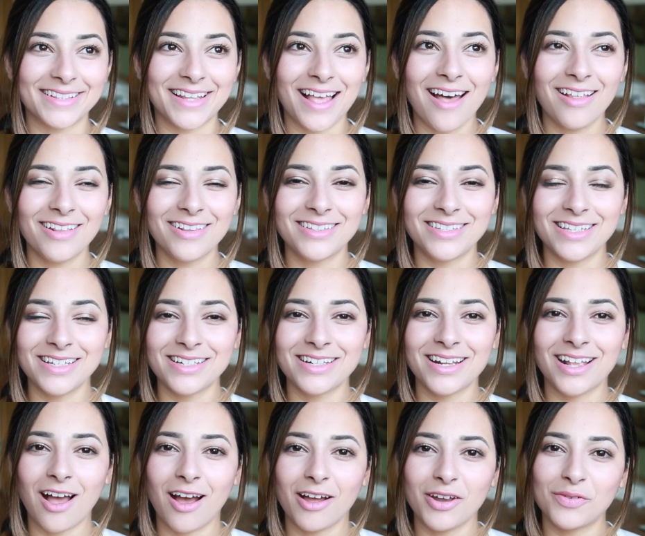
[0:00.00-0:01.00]
that
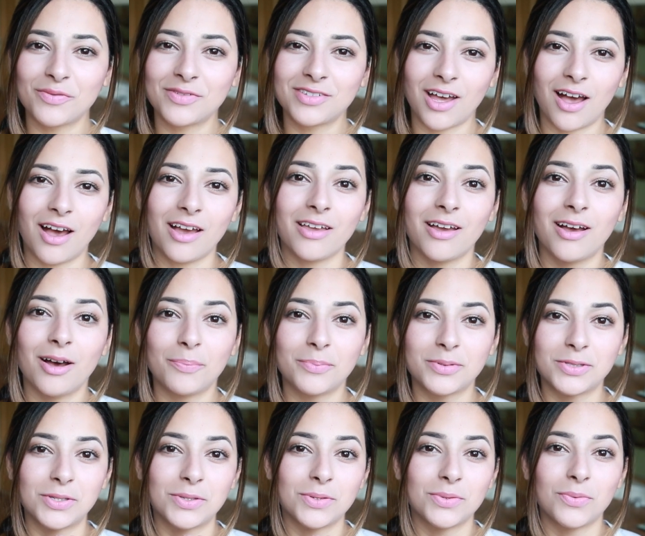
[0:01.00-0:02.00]
didn't kind of tie
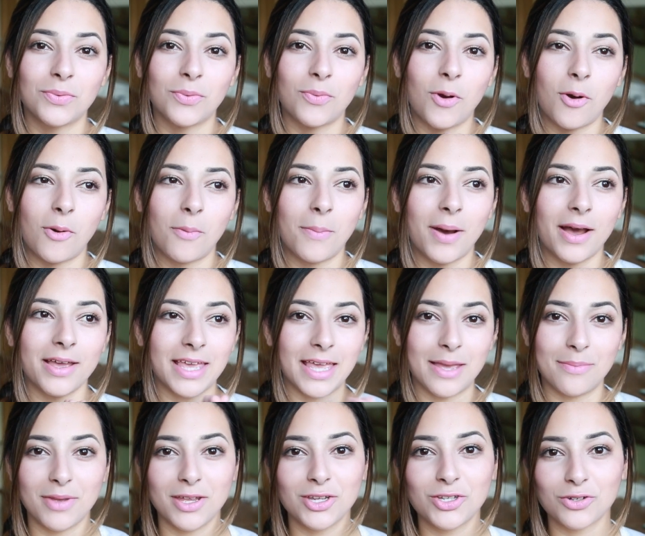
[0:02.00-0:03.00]
up to what my
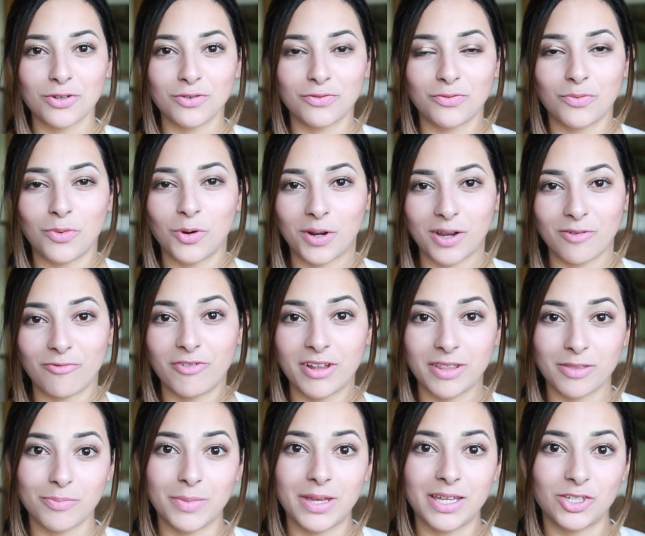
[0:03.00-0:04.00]
image of what a
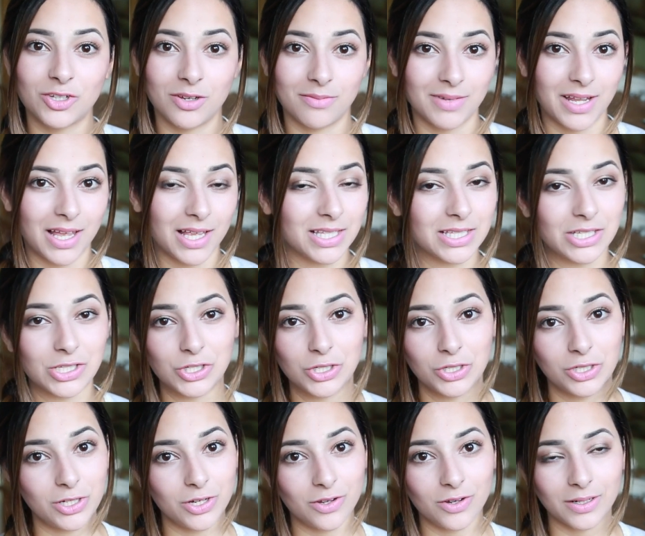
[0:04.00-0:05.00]
rhythmic gymnast
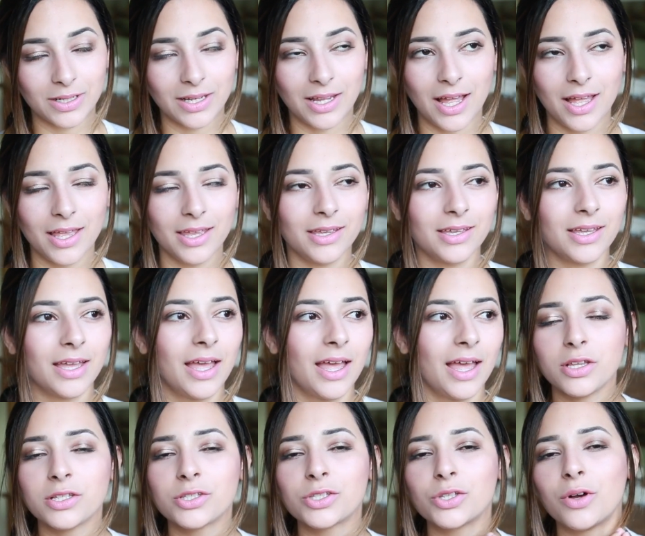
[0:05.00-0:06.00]
should look like.
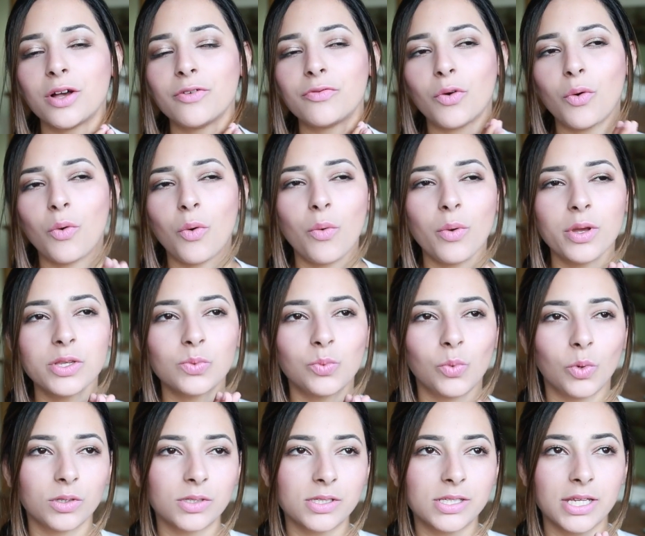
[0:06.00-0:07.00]
And so I've always
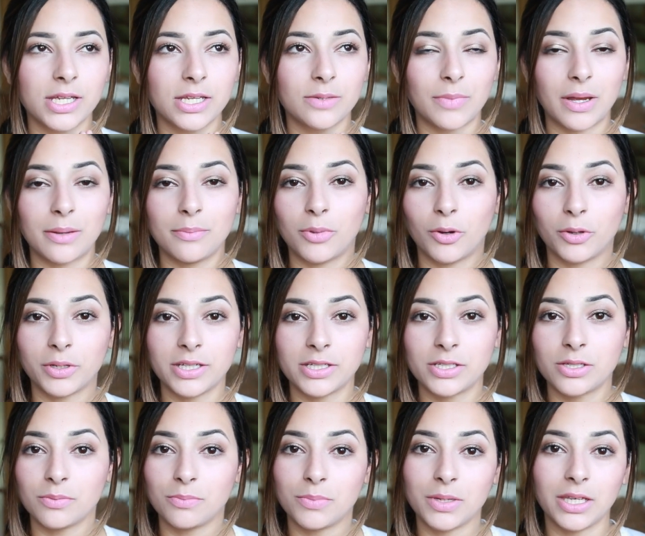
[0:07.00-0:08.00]
wanted my body
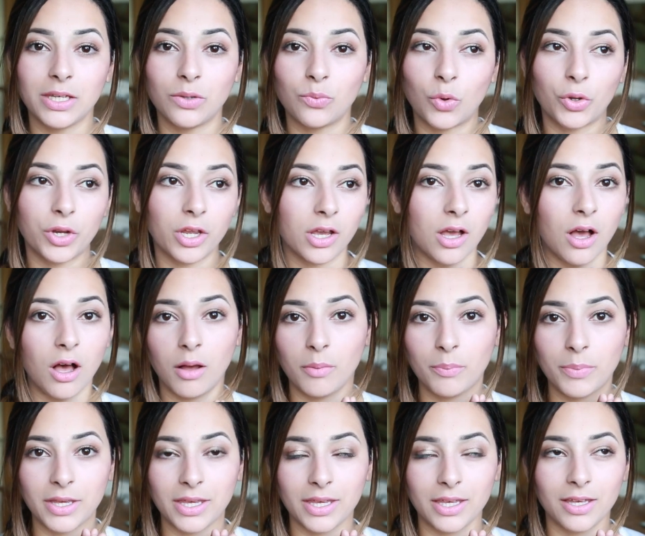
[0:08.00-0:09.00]
to be what it
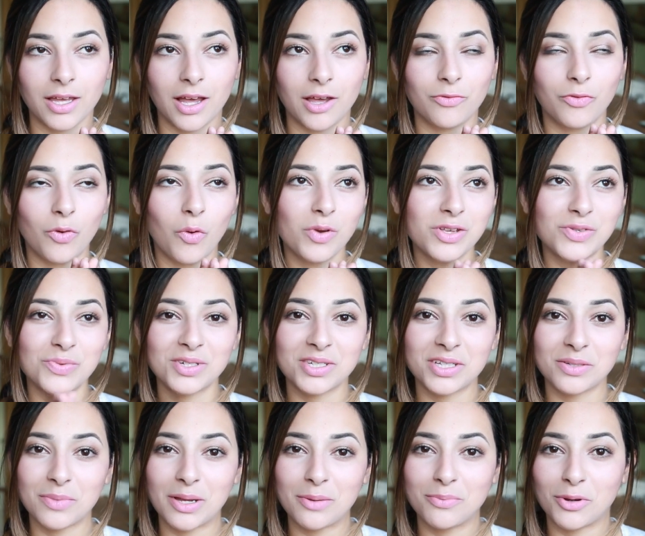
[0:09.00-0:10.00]
can't be. I've always
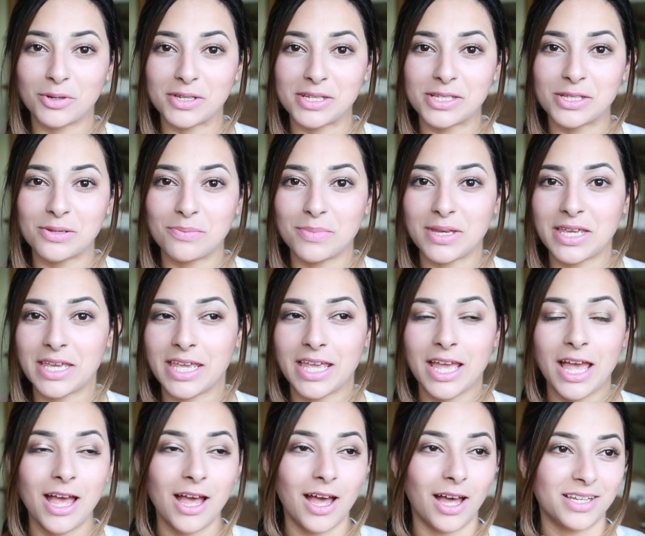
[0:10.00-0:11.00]
wanted my body to be
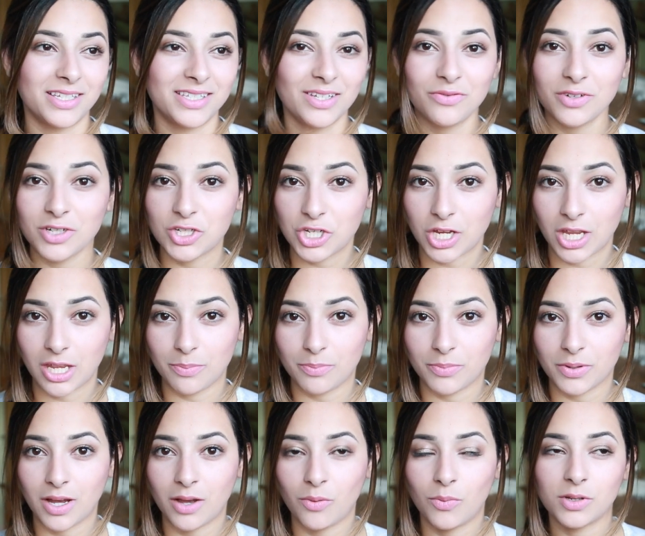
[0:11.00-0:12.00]
a different
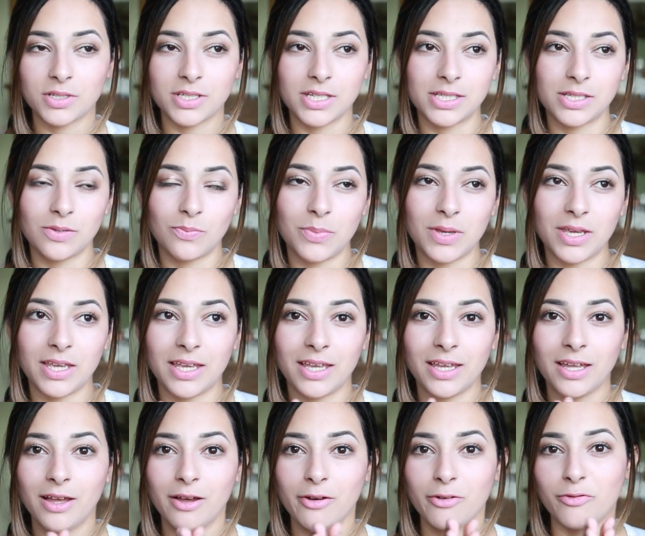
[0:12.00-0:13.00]
shape. I wanted to
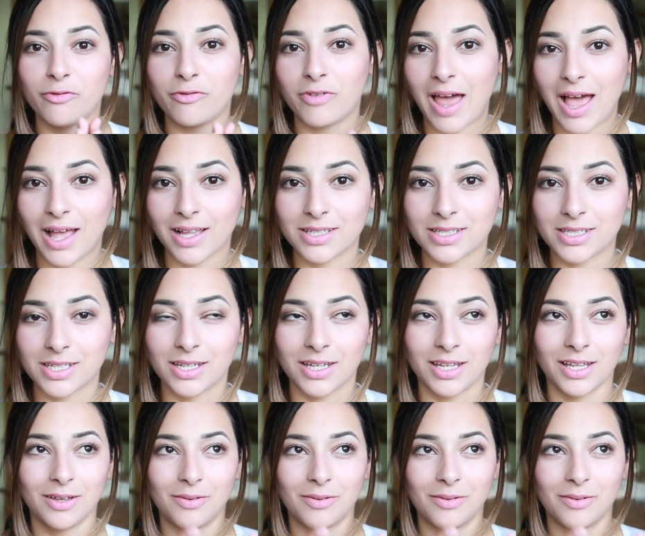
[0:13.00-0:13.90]
be flat